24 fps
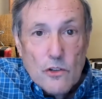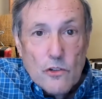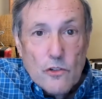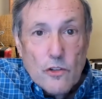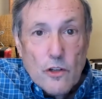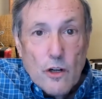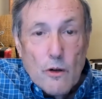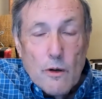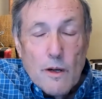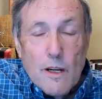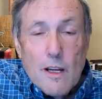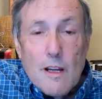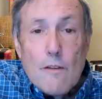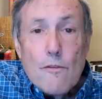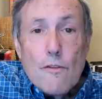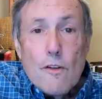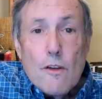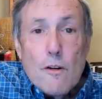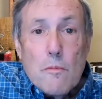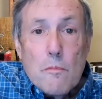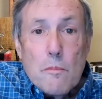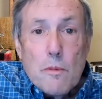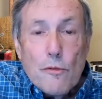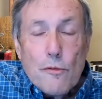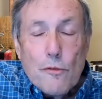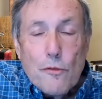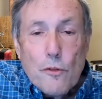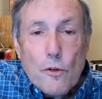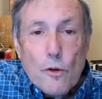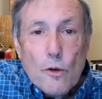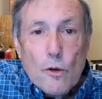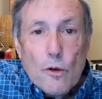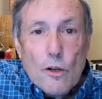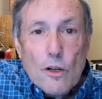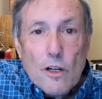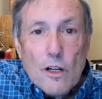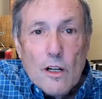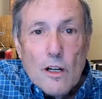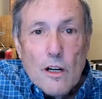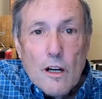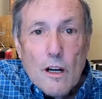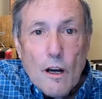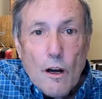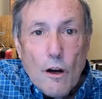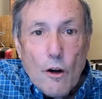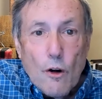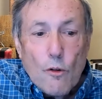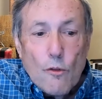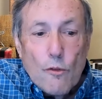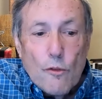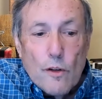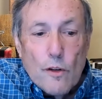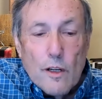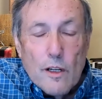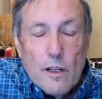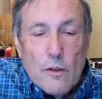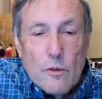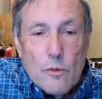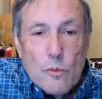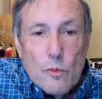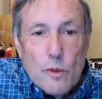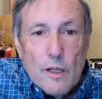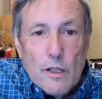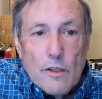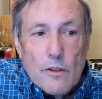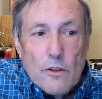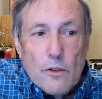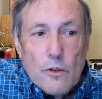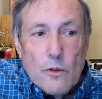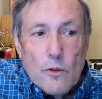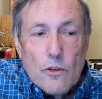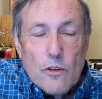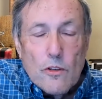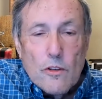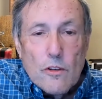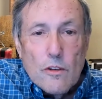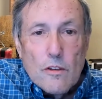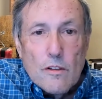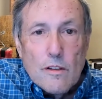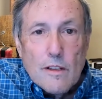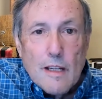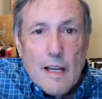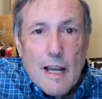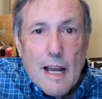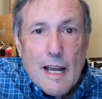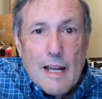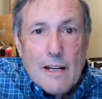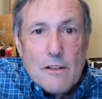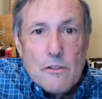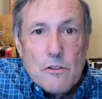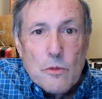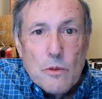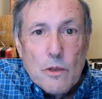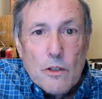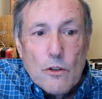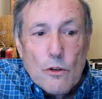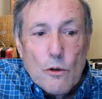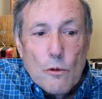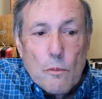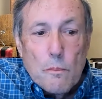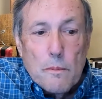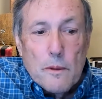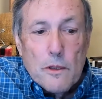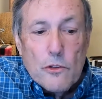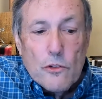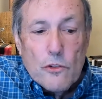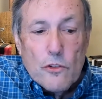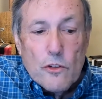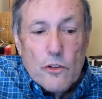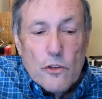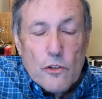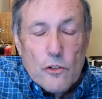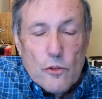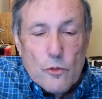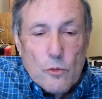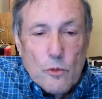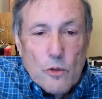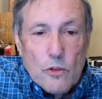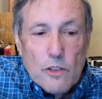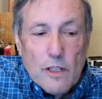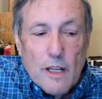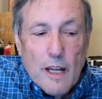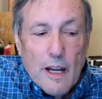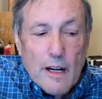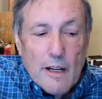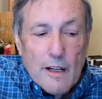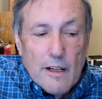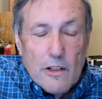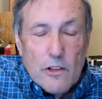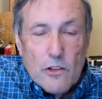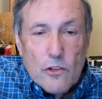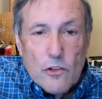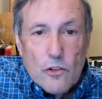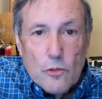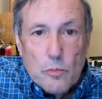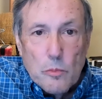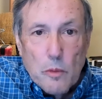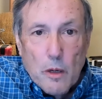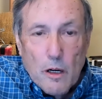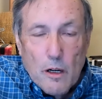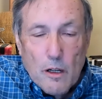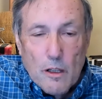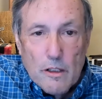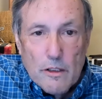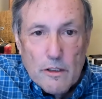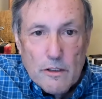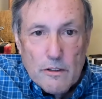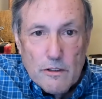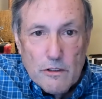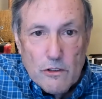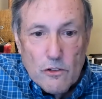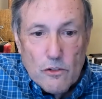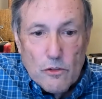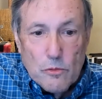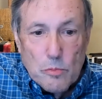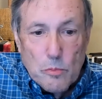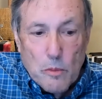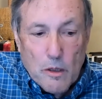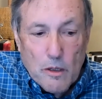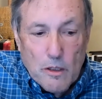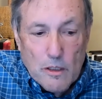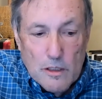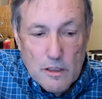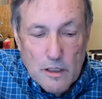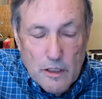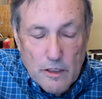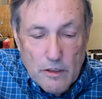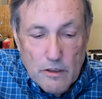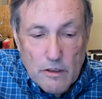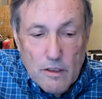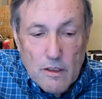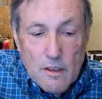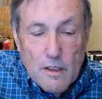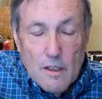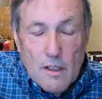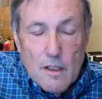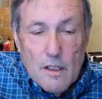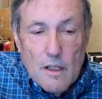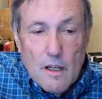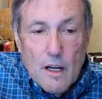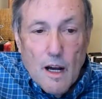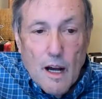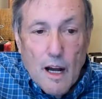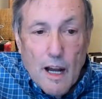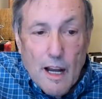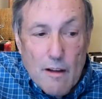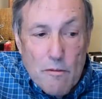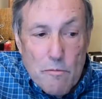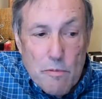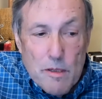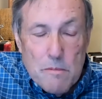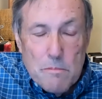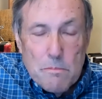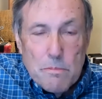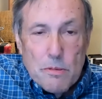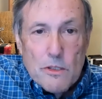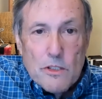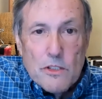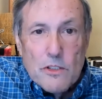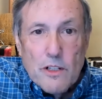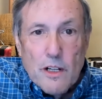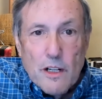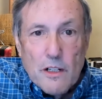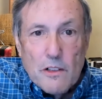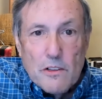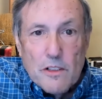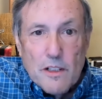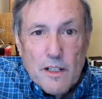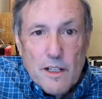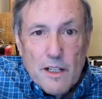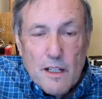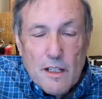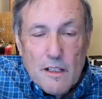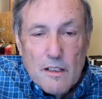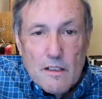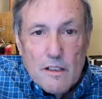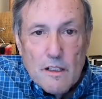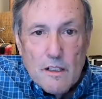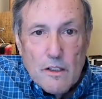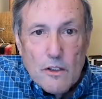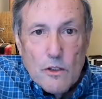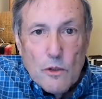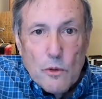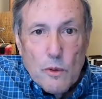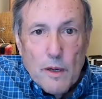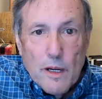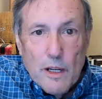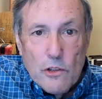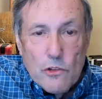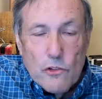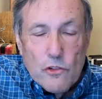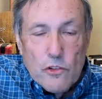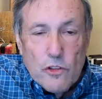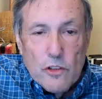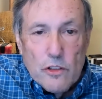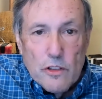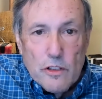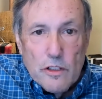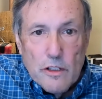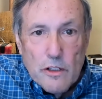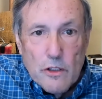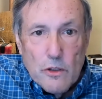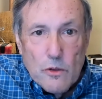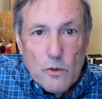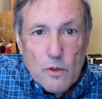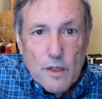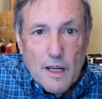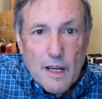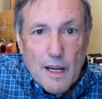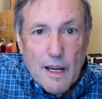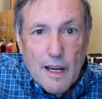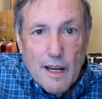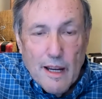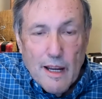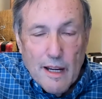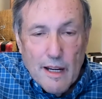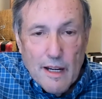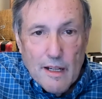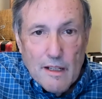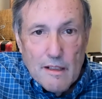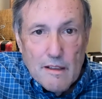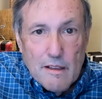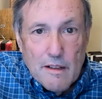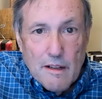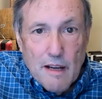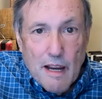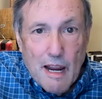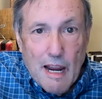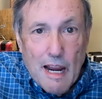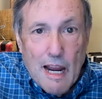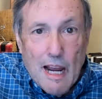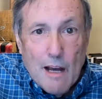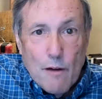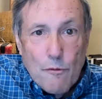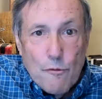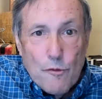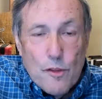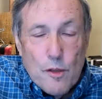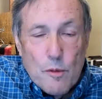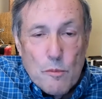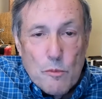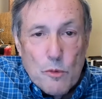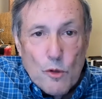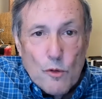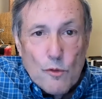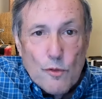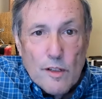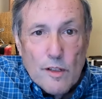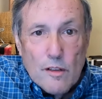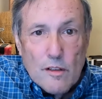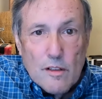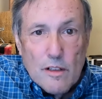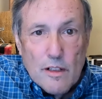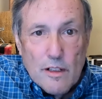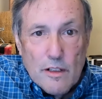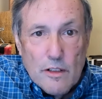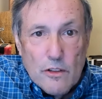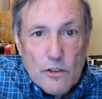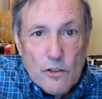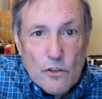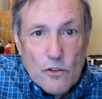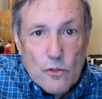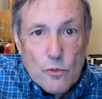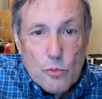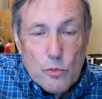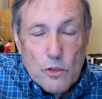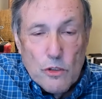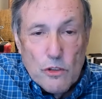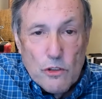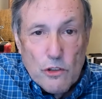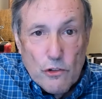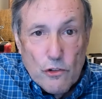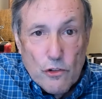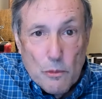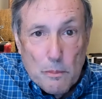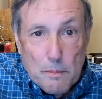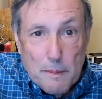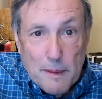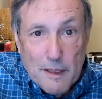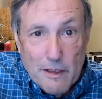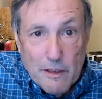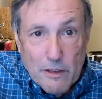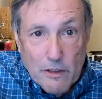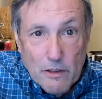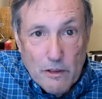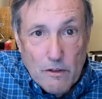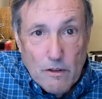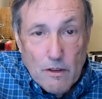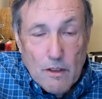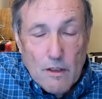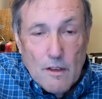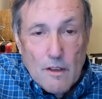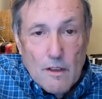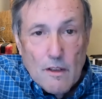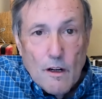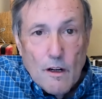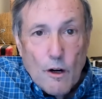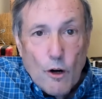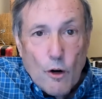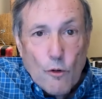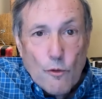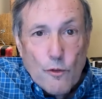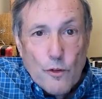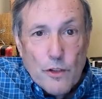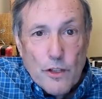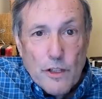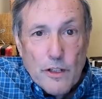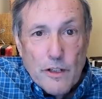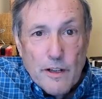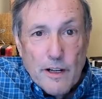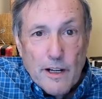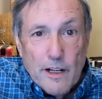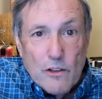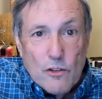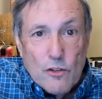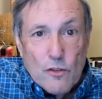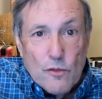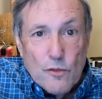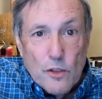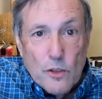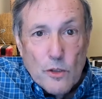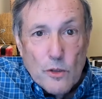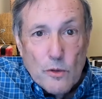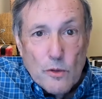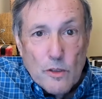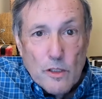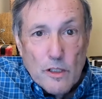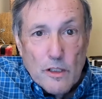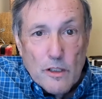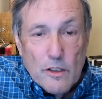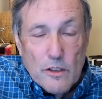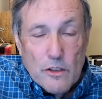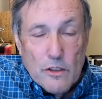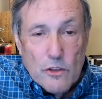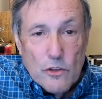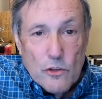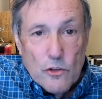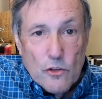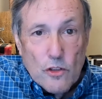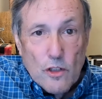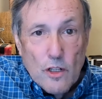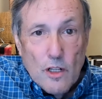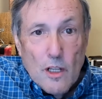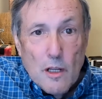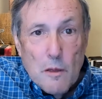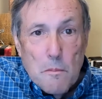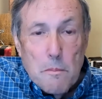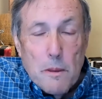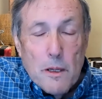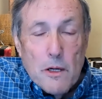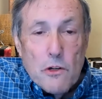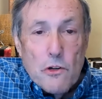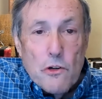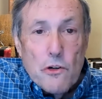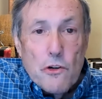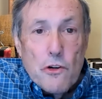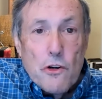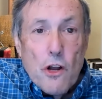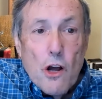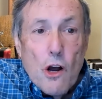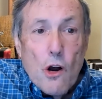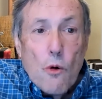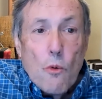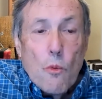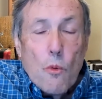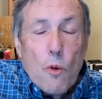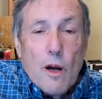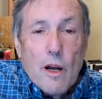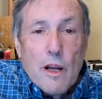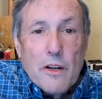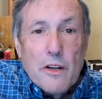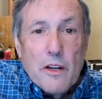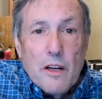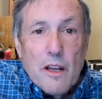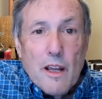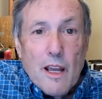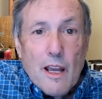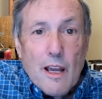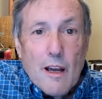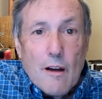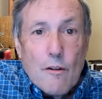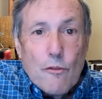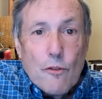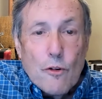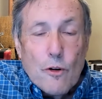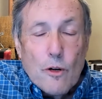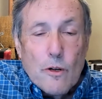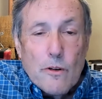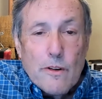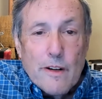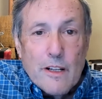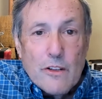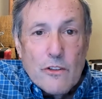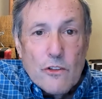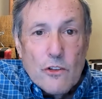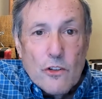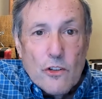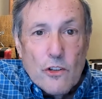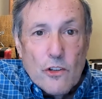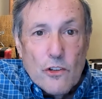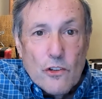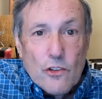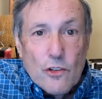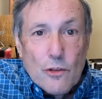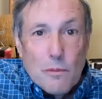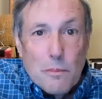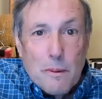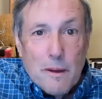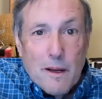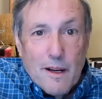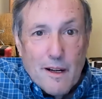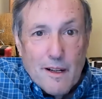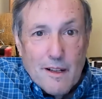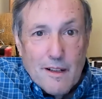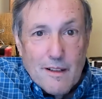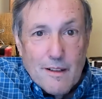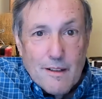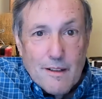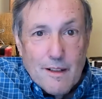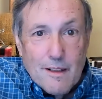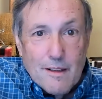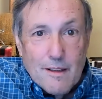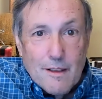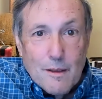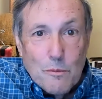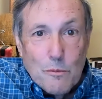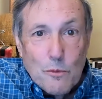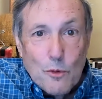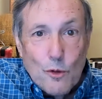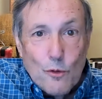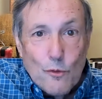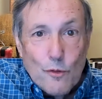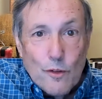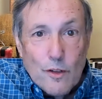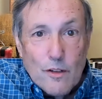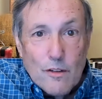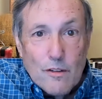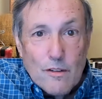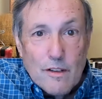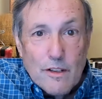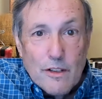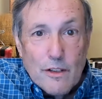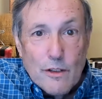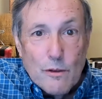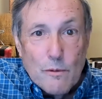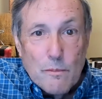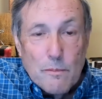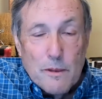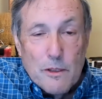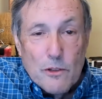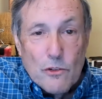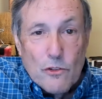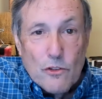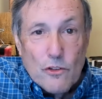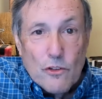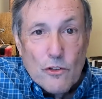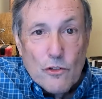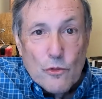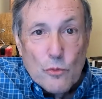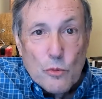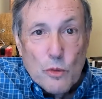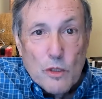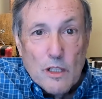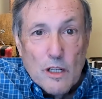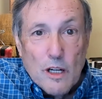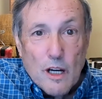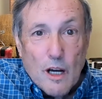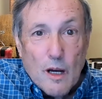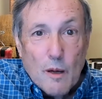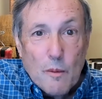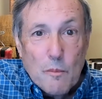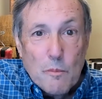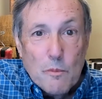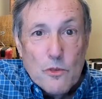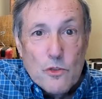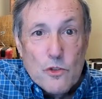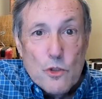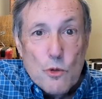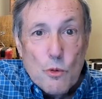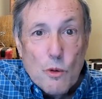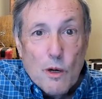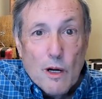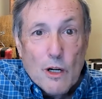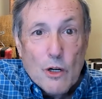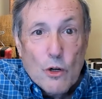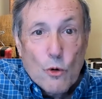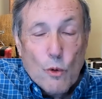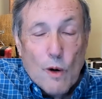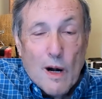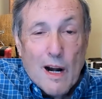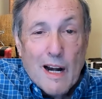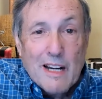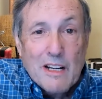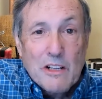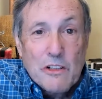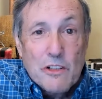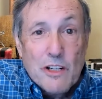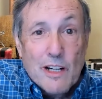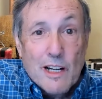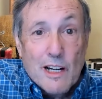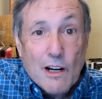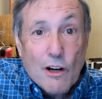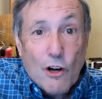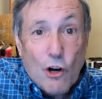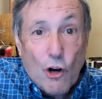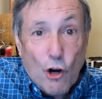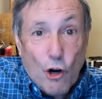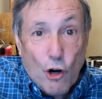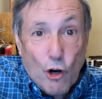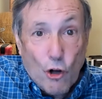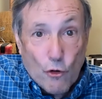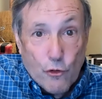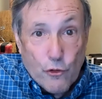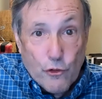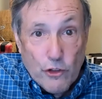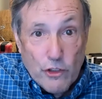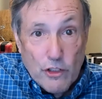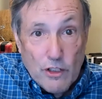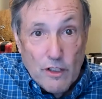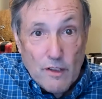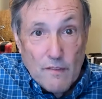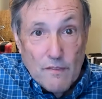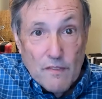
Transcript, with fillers: So even before COVID, we knew the theatrical business was getting smaller and smaller. I've been predicting in the US and the UK that half the movie theaters would disappear over the next few years. But no one ever anticipated that the movie theater business would come to a grinding halt.